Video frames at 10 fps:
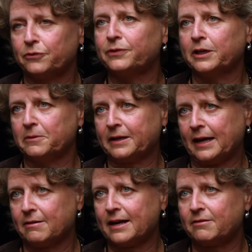of figuring
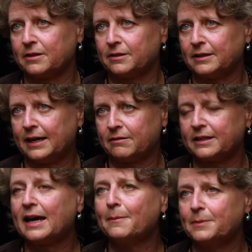out how to
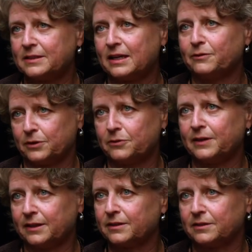compensate for the
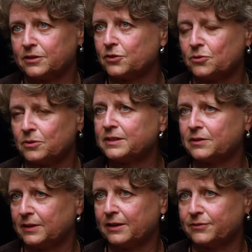fact that the schools
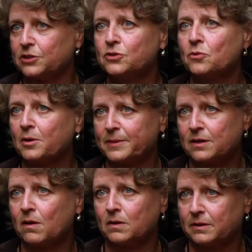have left an
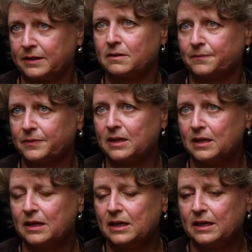enormous hole there,
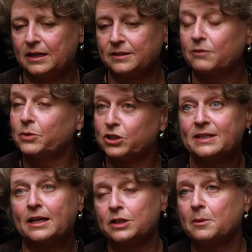which
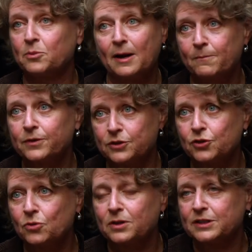is actually a problem for the
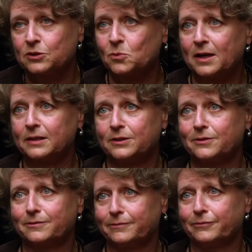schools as well
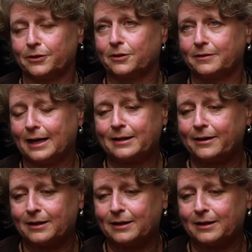as for, I